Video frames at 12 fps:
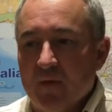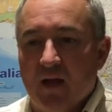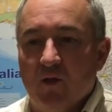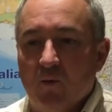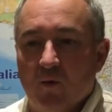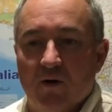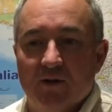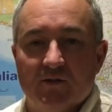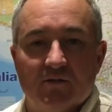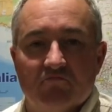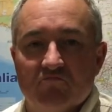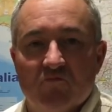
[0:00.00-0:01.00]

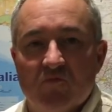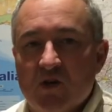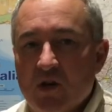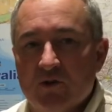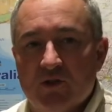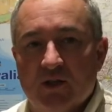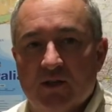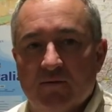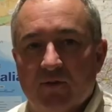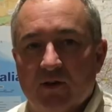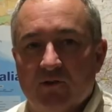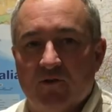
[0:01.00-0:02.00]
Otherwise, no
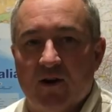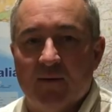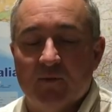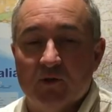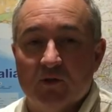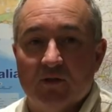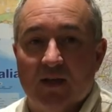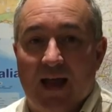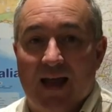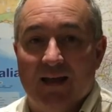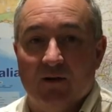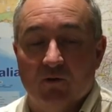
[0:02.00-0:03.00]
significant dramas
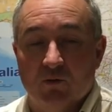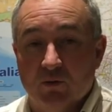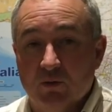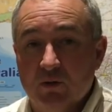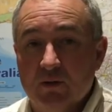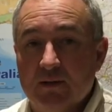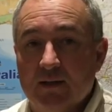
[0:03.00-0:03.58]
at all.